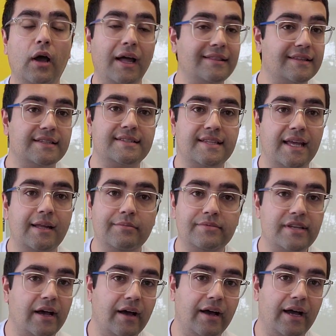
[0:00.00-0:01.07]
at the same
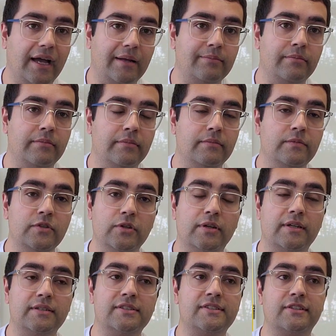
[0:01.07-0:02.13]
time,
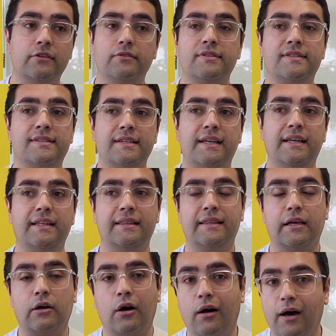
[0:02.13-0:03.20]
you're still seeing
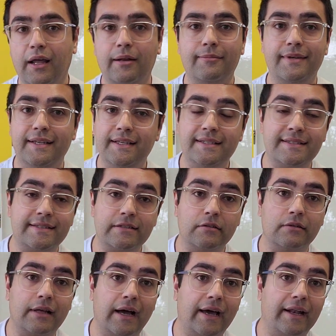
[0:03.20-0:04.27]
the economy
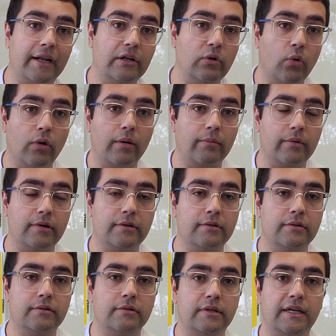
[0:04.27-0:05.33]
still kind of normal
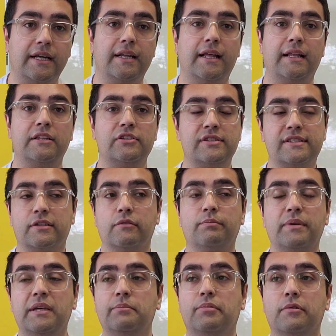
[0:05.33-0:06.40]
right and you still
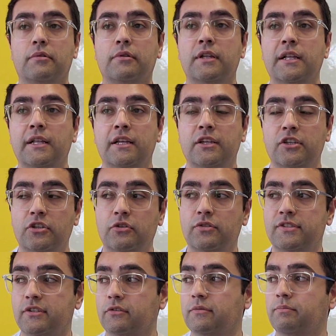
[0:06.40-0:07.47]
people you
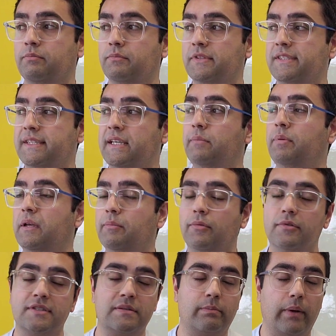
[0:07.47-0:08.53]
still see
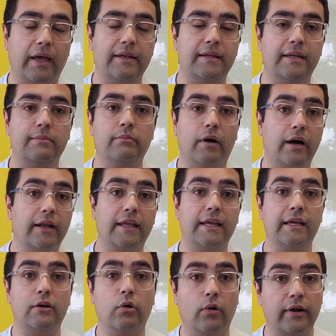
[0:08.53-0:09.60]
people spending
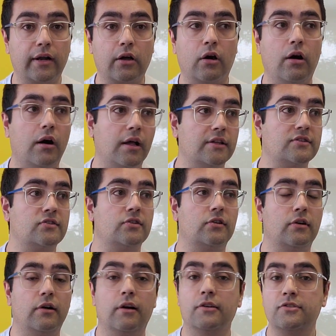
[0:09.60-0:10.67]
money going to
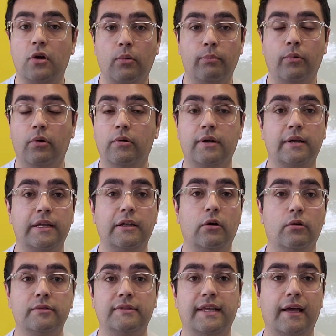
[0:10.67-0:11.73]
concerts booking
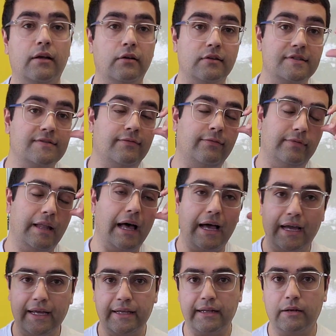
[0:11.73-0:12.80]
hotels
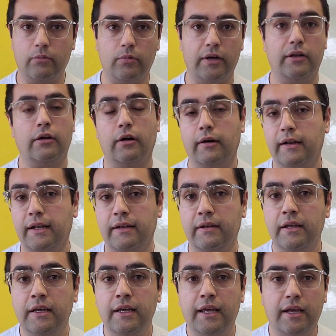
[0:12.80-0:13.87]
flying and whatnot and,
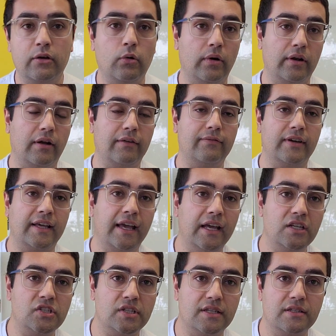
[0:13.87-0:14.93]
and going on
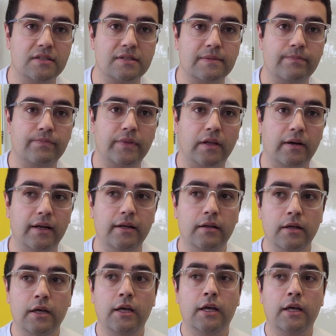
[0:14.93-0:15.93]
vacations right